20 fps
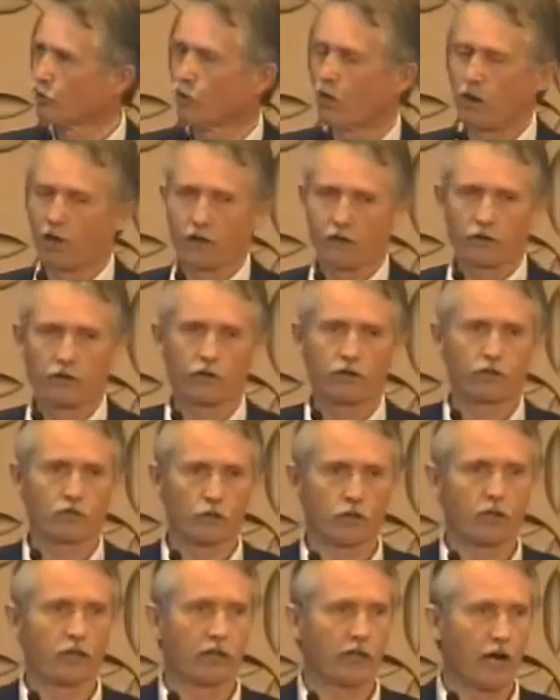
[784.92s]
water is
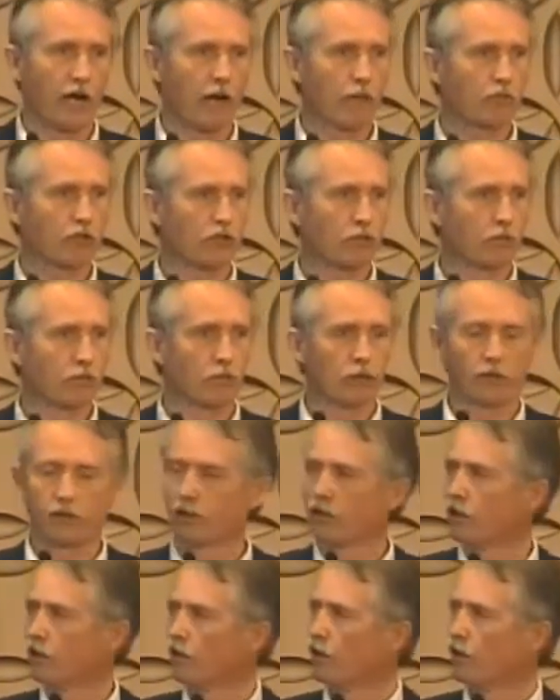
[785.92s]
really an option, but